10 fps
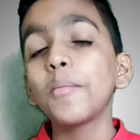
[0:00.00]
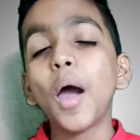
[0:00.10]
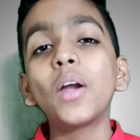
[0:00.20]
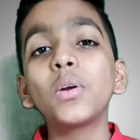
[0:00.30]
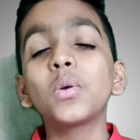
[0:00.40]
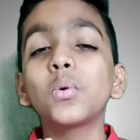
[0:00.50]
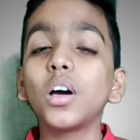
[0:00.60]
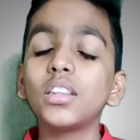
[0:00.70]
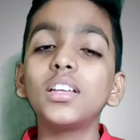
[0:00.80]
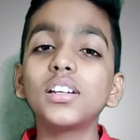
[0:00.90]
command
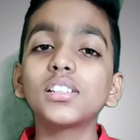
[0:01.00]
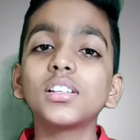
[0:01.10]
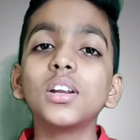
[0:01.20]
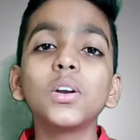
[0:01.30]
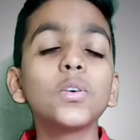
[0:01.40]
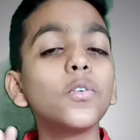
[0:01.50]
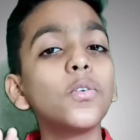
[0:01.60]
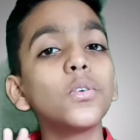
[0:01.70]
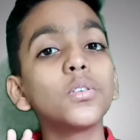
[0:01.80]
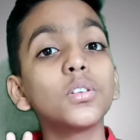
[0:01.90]
to others
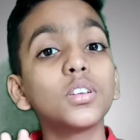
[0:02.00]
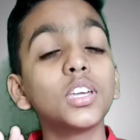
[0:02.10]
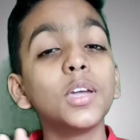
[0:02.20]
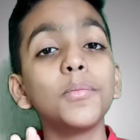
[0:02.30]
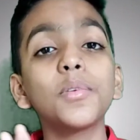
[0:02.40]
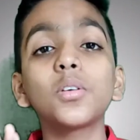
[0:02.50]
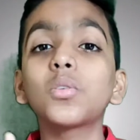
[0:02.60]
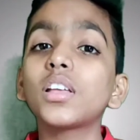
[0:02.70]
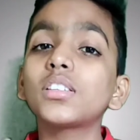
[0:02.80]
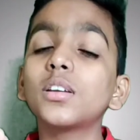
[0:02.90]
to keep,
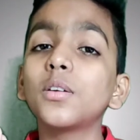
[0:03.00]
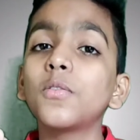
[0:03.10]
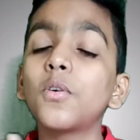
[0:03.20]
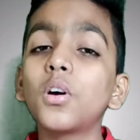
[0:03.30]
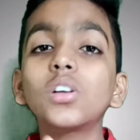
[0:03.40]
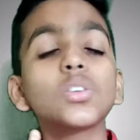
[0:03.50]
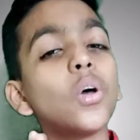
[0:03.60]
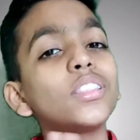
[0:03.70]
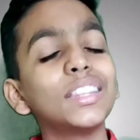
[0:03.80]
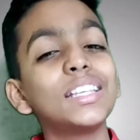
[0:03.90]
you can say, focus
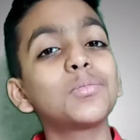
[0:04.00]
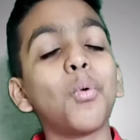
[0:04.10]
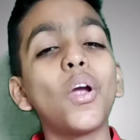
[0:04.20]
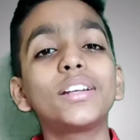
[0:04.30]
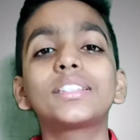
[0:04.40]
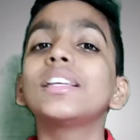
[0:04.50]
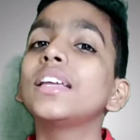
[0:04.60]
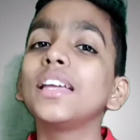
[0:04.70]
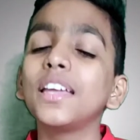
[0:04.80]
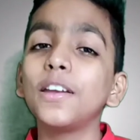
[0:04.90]
on these points.
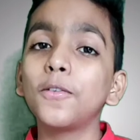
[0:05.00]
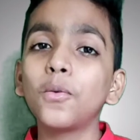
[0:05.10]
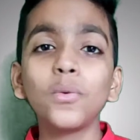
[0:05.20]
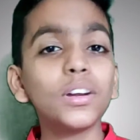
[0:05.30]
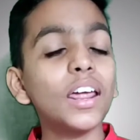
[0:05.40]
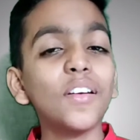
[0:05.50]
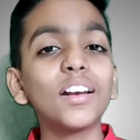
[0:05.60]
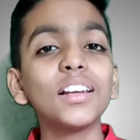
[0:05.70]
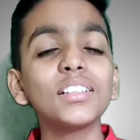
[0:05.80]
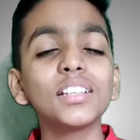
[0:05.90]
If you
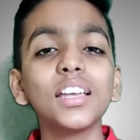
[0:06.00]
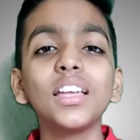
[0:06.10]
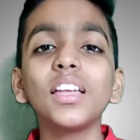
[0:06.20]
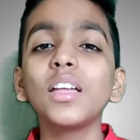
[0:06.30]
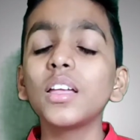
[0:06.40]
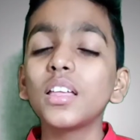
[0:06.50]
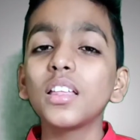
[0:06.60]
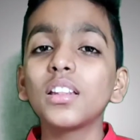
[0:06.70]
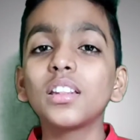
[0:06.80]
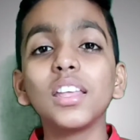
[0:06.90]
directly say,
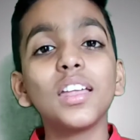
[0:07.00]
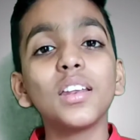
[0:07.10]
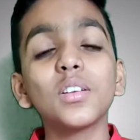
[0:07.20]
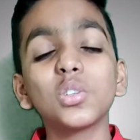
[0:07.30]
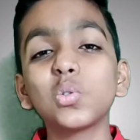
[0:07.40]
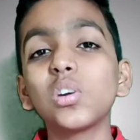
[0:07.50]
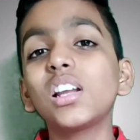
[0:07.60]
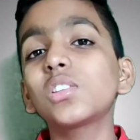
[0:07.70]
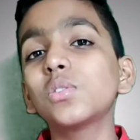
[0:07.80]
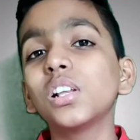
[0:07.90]
then
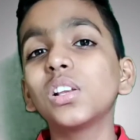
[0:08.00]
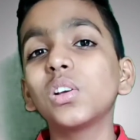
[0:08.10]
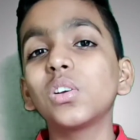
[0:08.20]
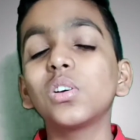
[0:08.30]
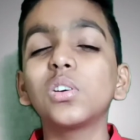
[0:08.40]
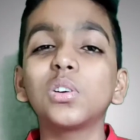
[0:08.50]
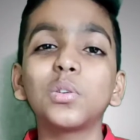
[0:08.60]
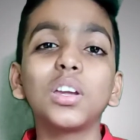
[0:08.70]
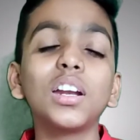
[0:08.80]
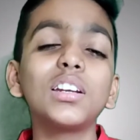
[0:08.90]
students
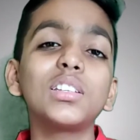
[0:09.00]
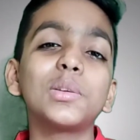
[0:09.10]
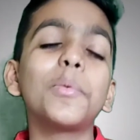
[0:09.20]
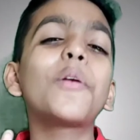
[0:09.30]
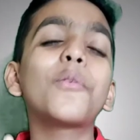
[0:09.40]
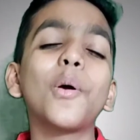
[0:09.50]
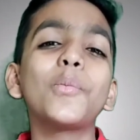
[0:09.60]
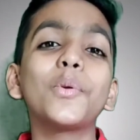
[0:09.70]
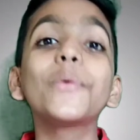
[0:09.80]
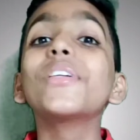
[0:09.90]
will get disappear
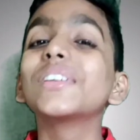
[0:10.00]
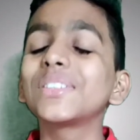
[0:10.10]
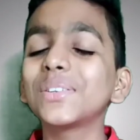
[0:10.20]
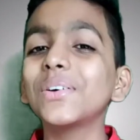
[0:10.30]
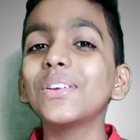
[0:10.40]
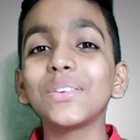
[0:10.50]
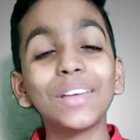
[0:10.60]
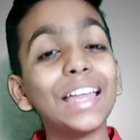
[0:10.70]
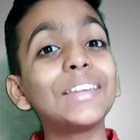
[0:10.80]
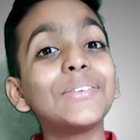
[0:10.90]
from you. So
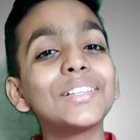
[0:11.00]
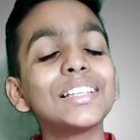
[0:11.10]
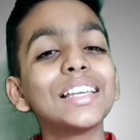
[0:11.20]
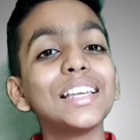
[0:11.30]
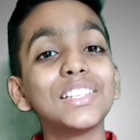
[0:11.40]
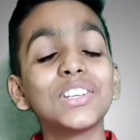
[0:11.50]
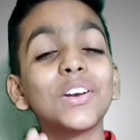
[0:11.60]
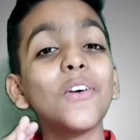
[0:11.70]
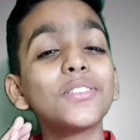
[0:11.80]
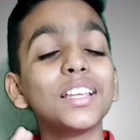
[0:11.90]
you can use,
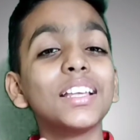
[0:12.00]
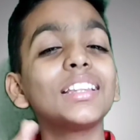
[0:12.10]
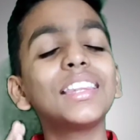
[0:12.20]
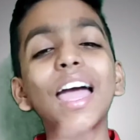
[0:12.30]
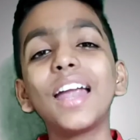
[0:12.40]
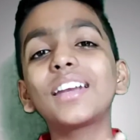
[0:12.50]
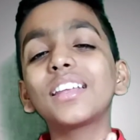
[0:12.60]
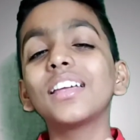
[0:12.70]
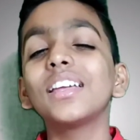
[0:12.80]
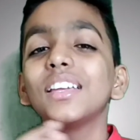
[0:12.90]
instead of saying that,
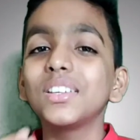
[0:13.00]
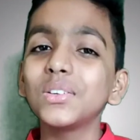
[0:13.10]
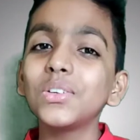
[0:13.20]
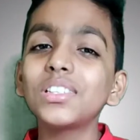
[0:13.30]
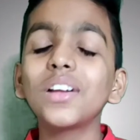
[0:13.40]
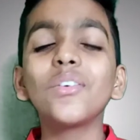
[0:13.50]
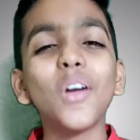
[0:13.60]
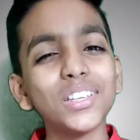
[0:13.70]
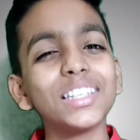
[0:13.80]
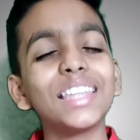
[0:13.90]
use
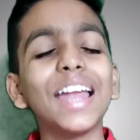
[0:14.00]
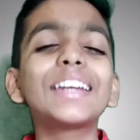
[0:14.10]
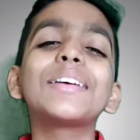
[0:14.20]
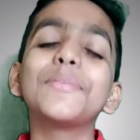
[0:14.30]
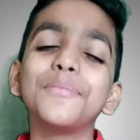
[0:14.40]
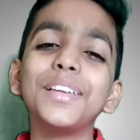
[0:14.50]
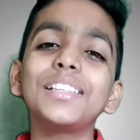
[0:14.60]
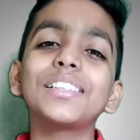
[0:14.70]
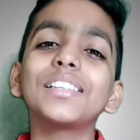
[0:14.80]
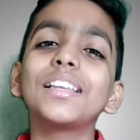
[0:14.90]
Roger that.
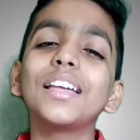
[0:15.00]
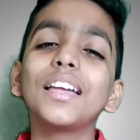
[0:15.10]
Means